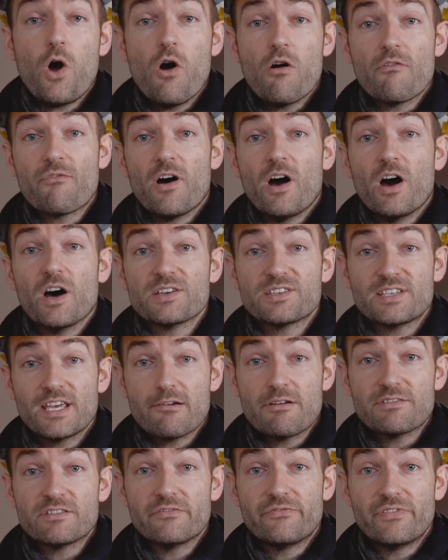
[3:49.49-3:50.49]
of our
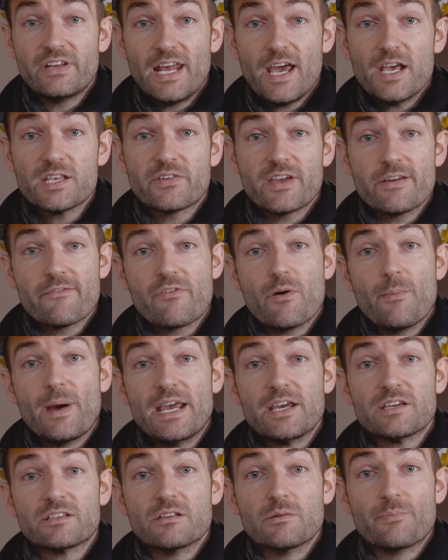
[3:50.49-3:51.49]
series of videos for
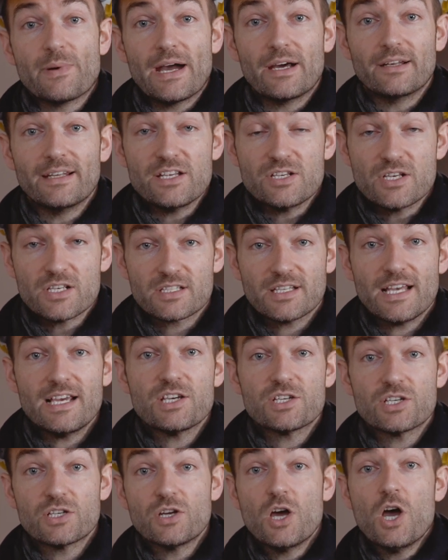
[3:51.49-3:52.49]
information about
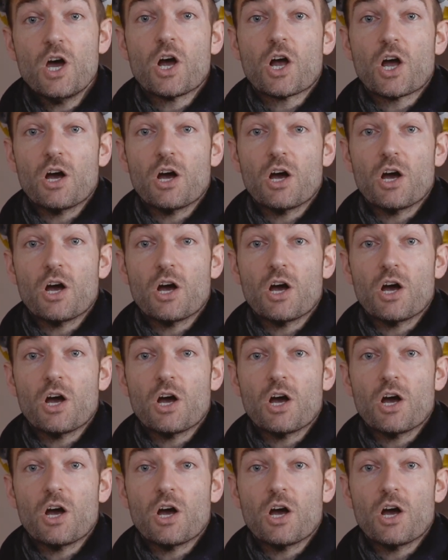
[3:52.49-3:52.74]
legislation,